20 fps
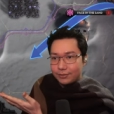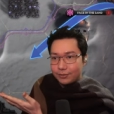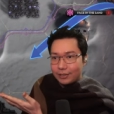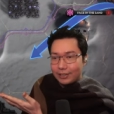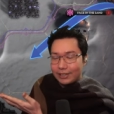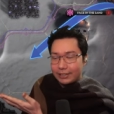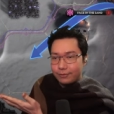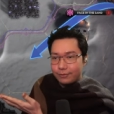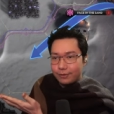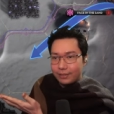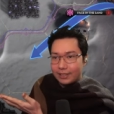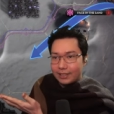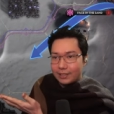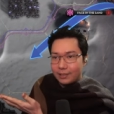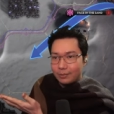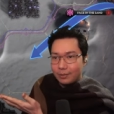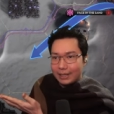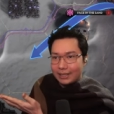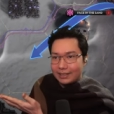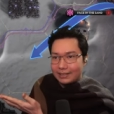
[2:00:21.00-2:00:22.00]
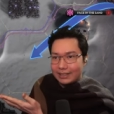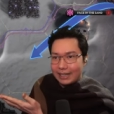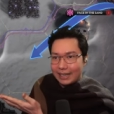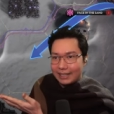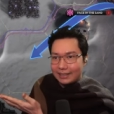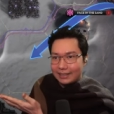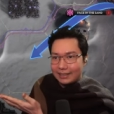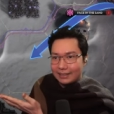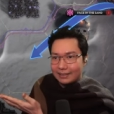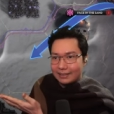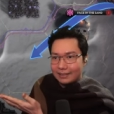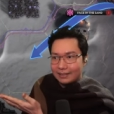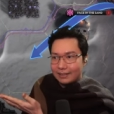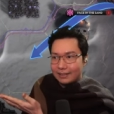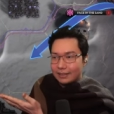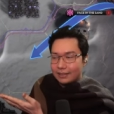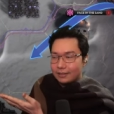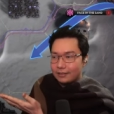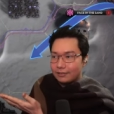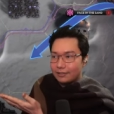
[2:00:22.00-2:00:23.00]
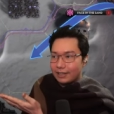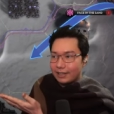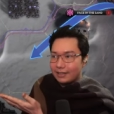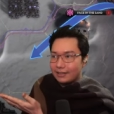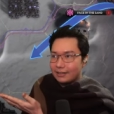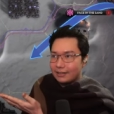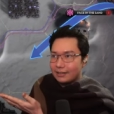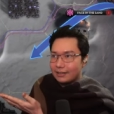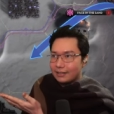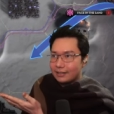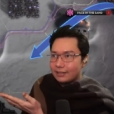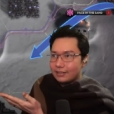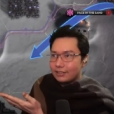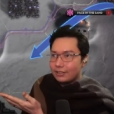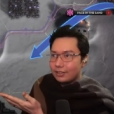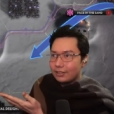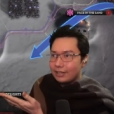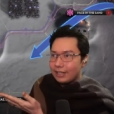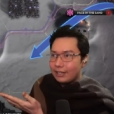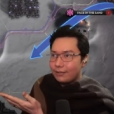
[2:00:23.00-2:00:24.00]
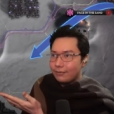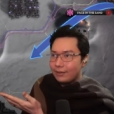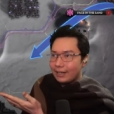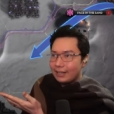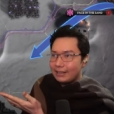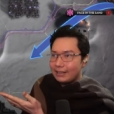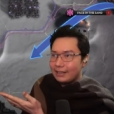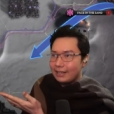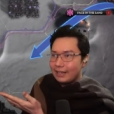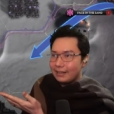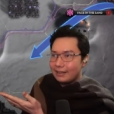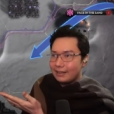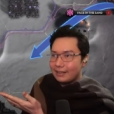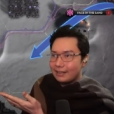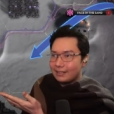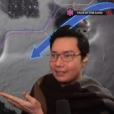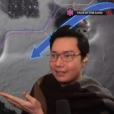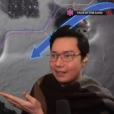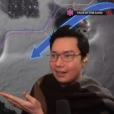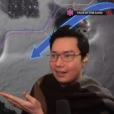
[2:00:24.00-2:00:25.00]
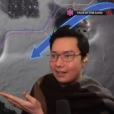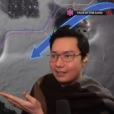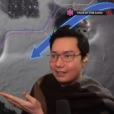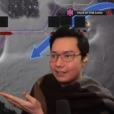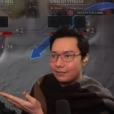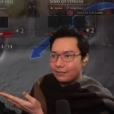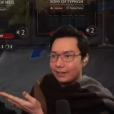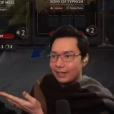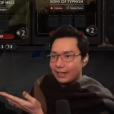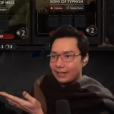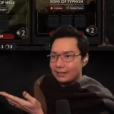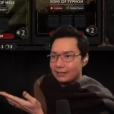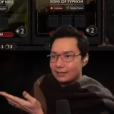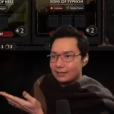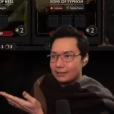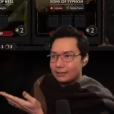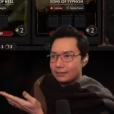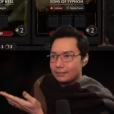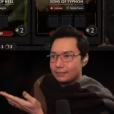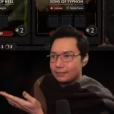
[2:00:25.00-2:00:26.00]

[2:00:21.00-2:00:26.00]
four Infernal when attacking, right? So if I get this artifact,